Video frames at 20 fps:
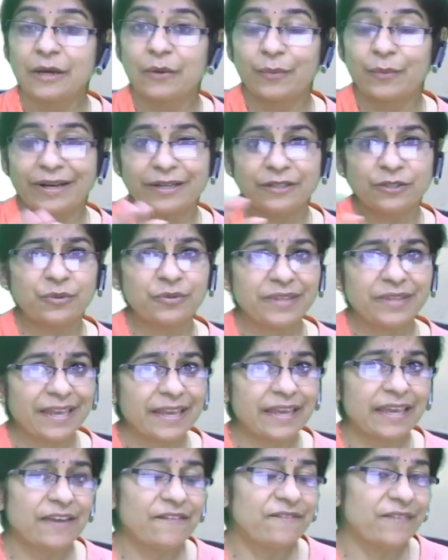Well, do you
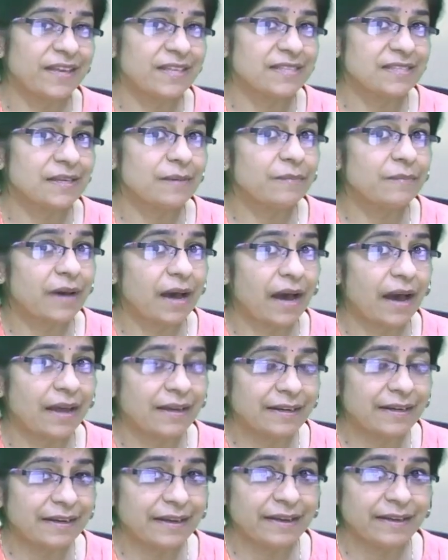think he faced some
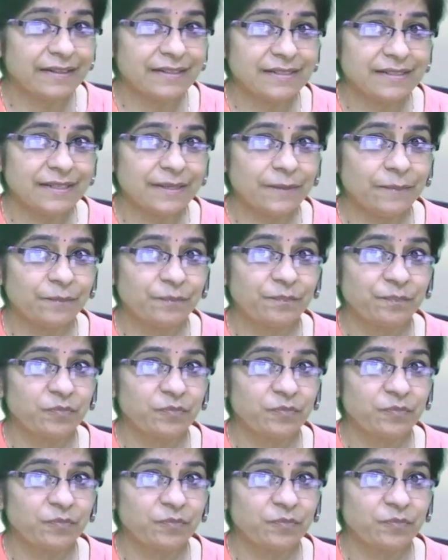unclarity,